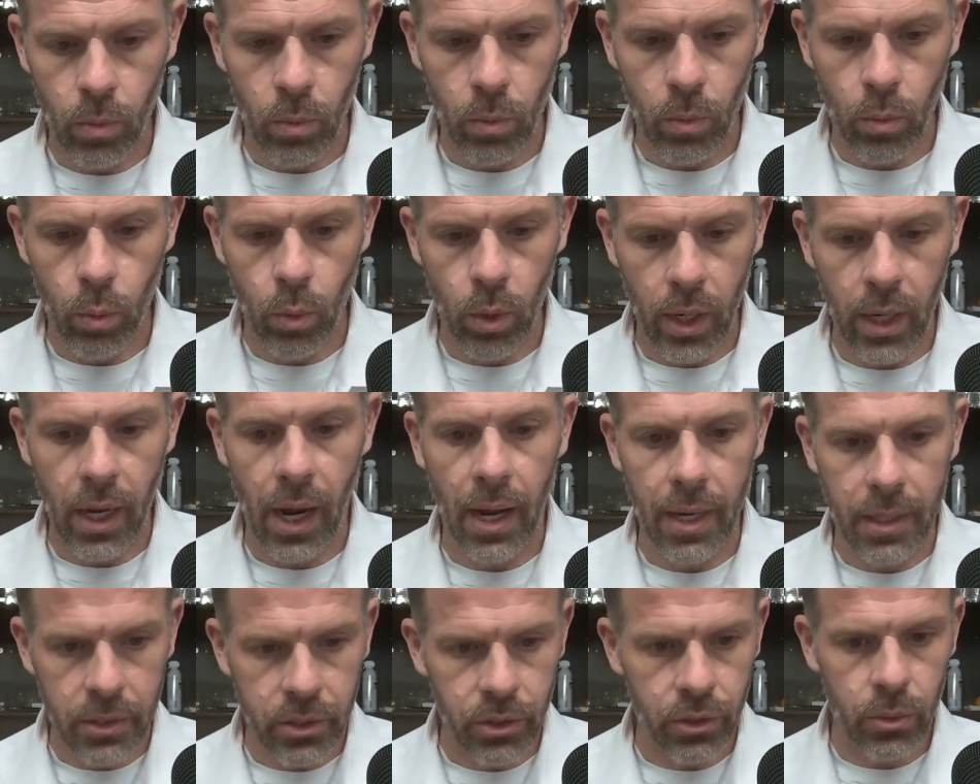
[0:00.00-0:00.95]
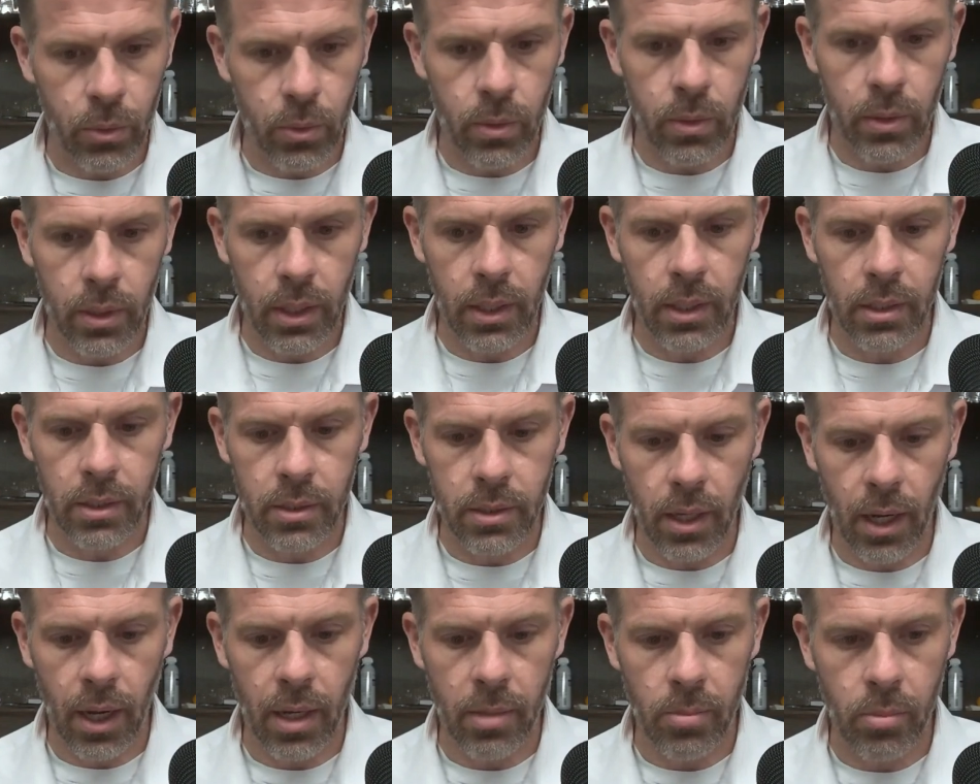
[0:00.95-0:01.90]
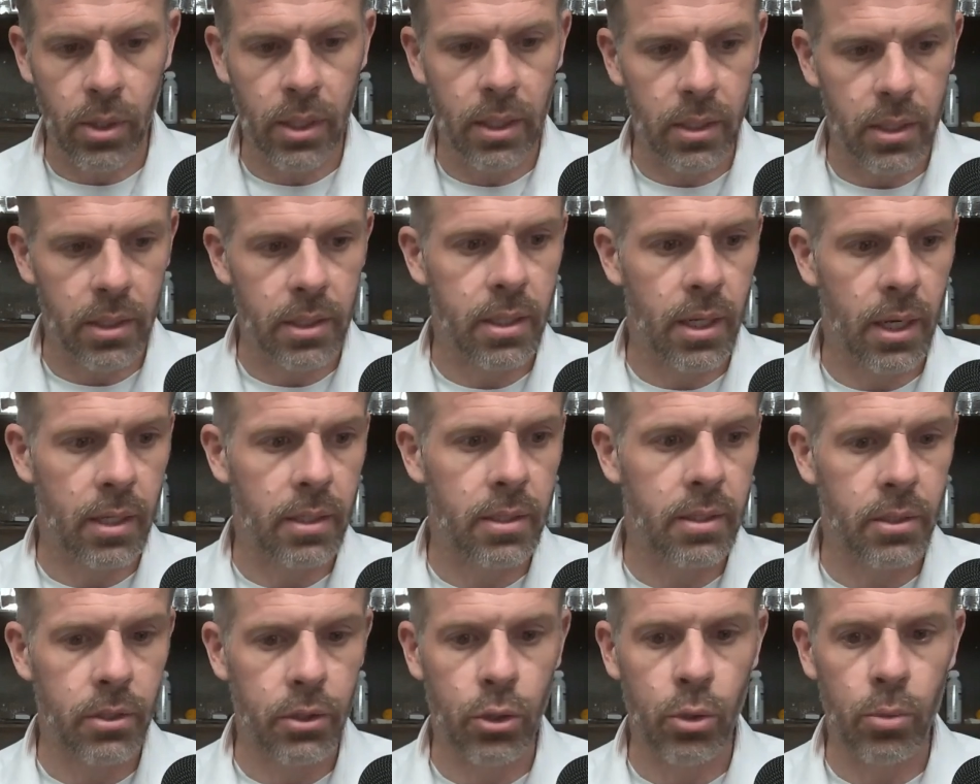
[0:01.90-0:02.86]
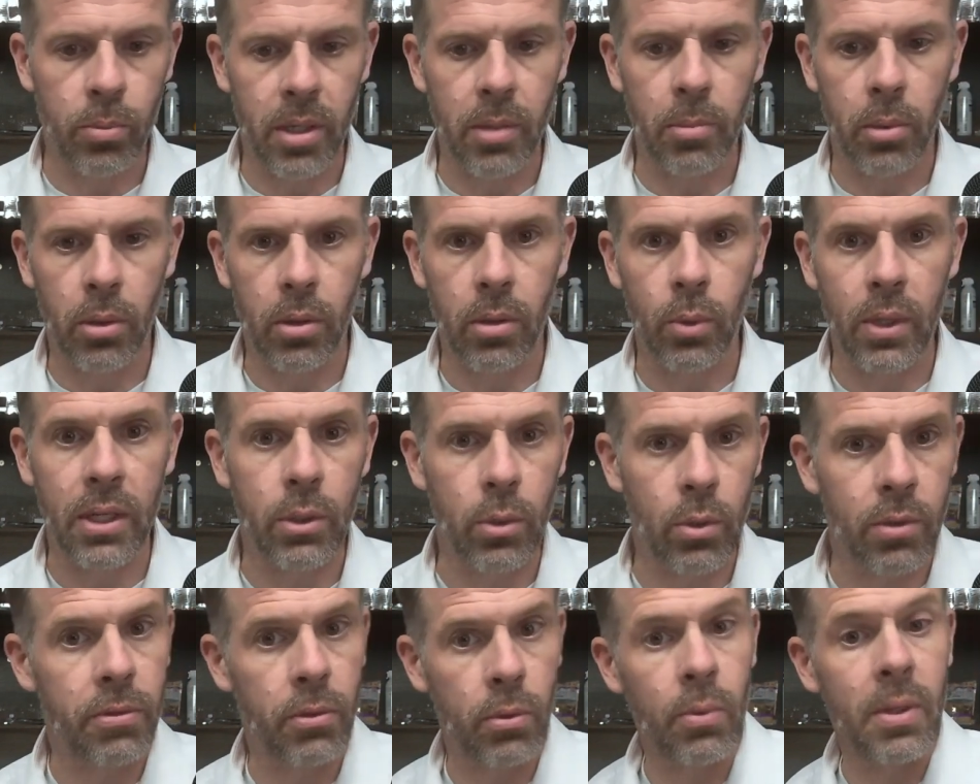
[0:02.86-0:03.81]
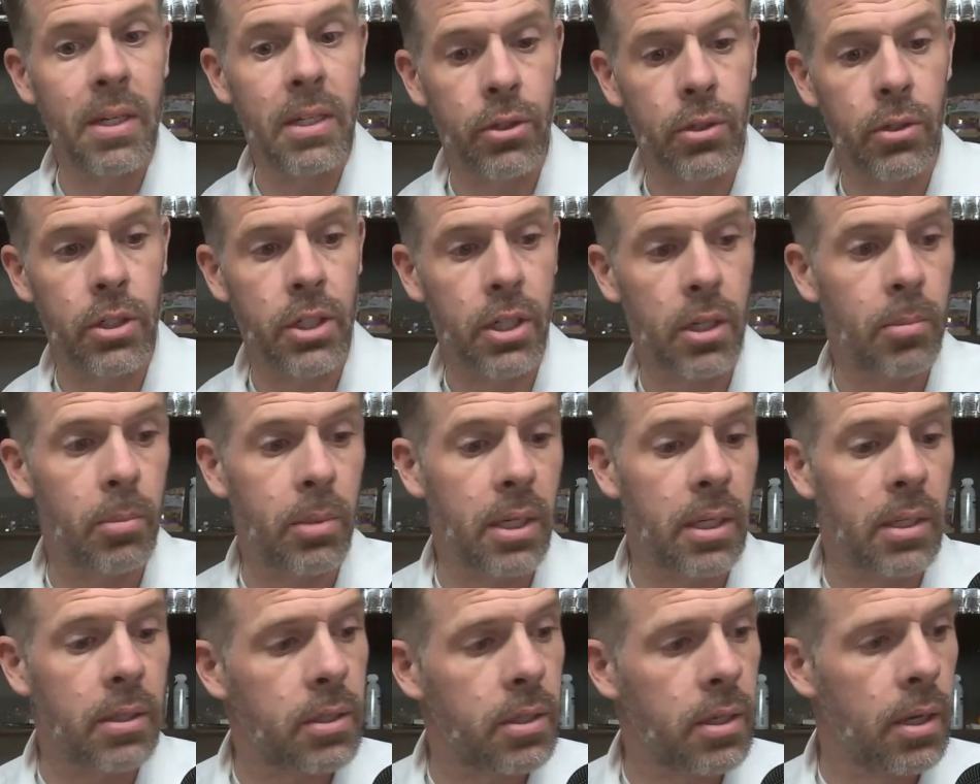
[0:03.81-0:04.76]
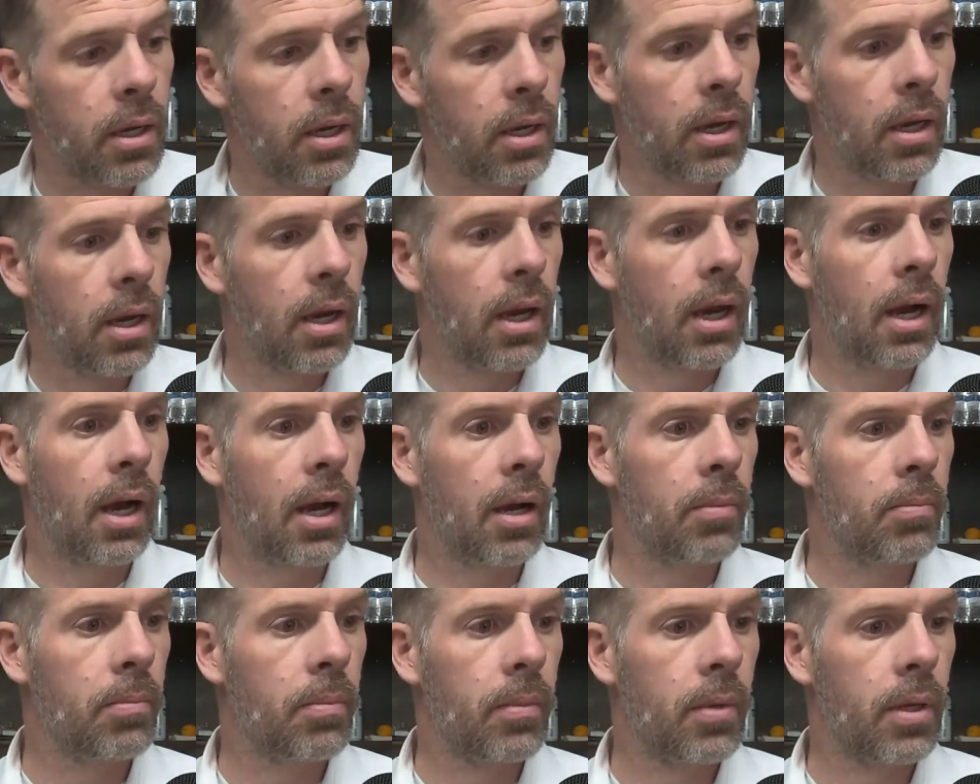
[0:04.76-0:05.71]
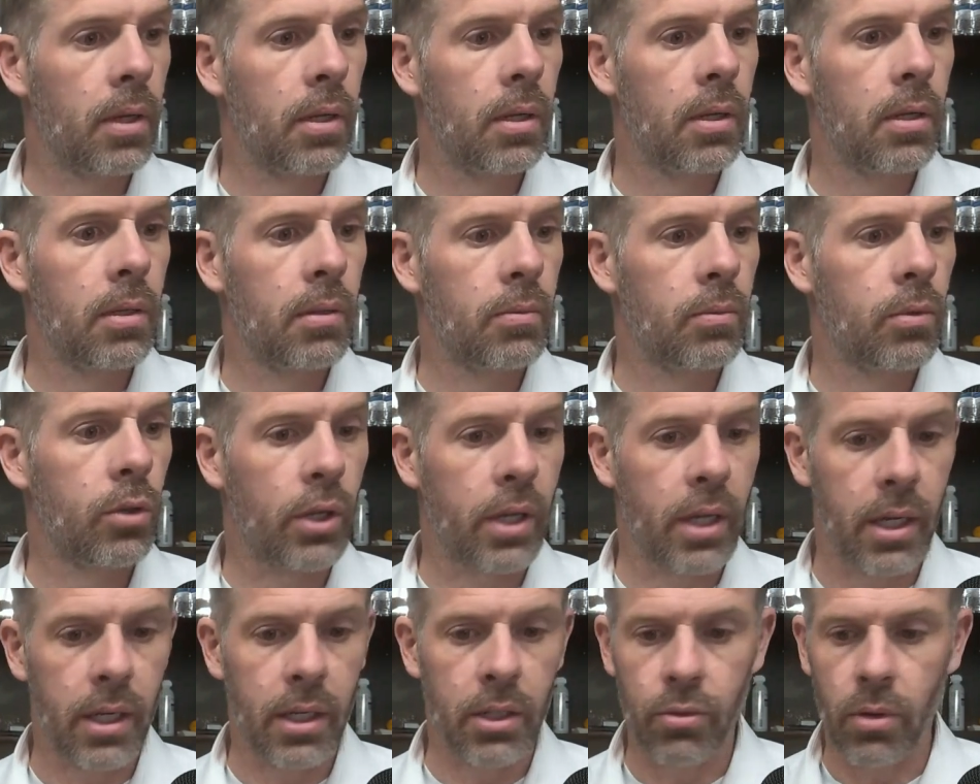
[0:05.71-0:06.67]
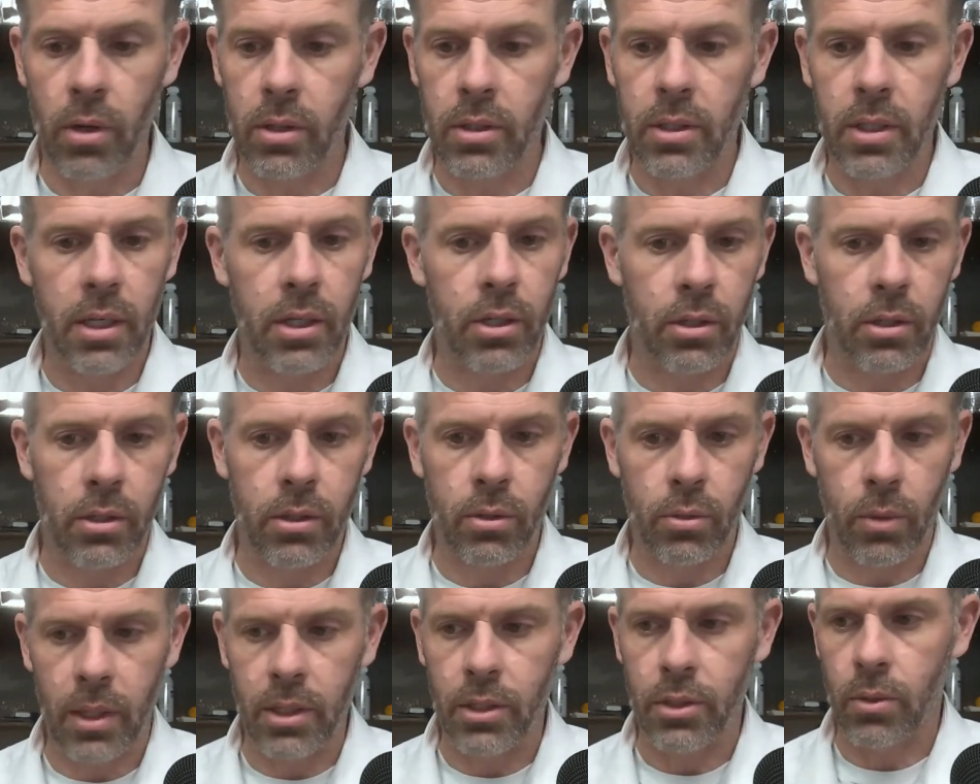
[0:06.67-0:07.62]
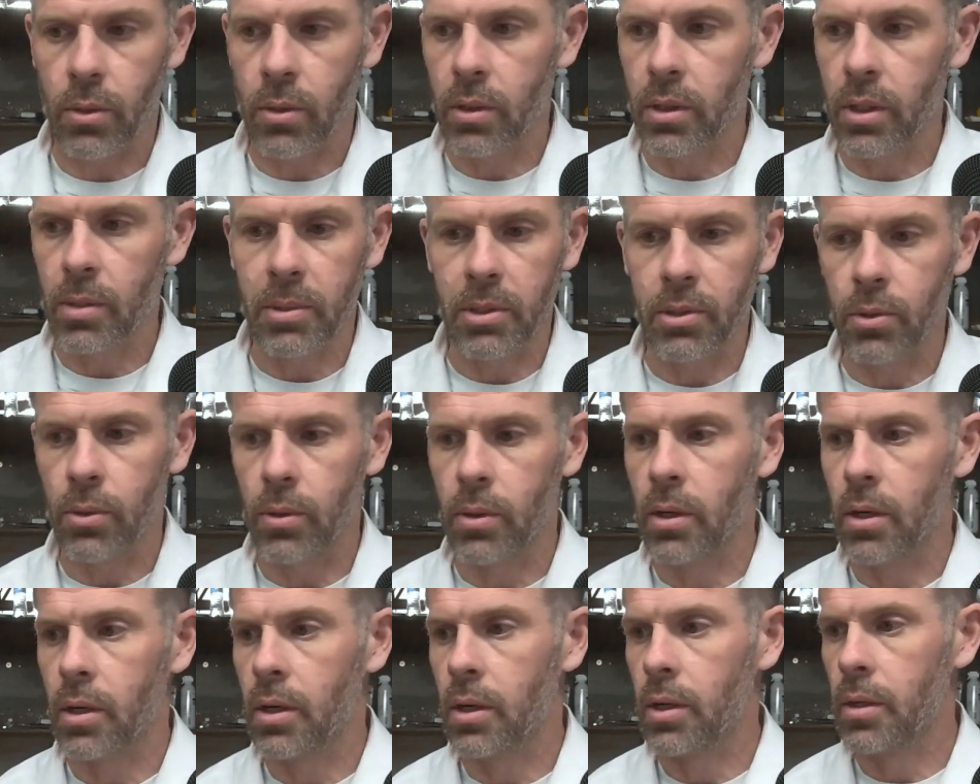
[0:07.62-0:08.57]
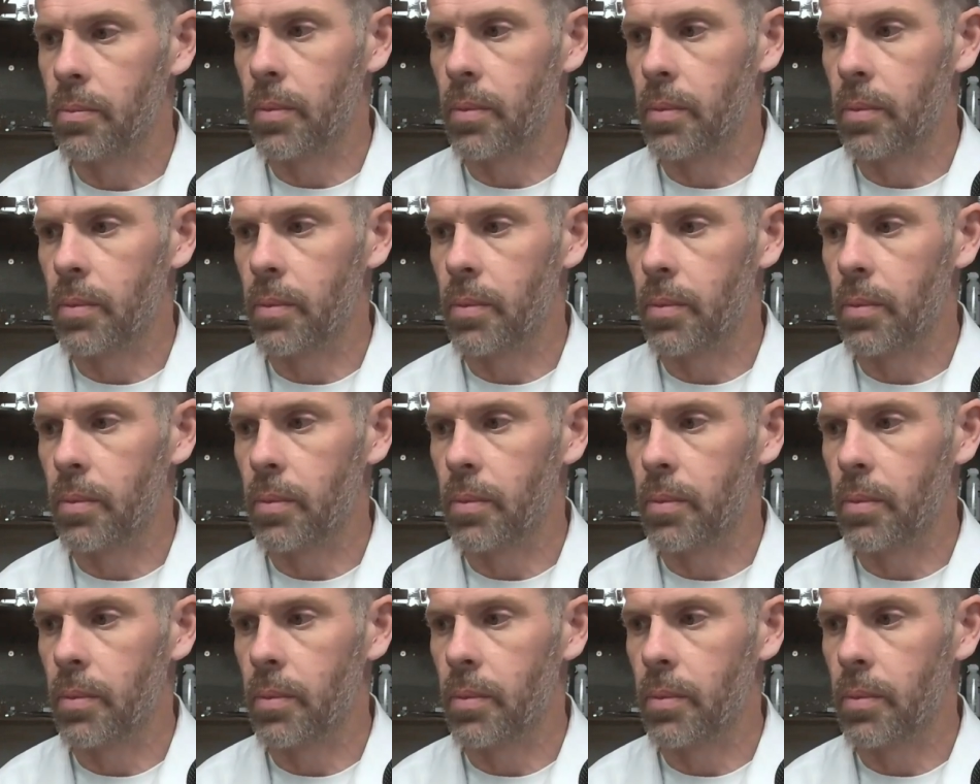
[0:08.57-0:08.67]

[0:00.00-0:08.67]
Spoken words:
what I do is I bring this test to people. We do it for research companies, looking at drugs like Crestor, Lipitor,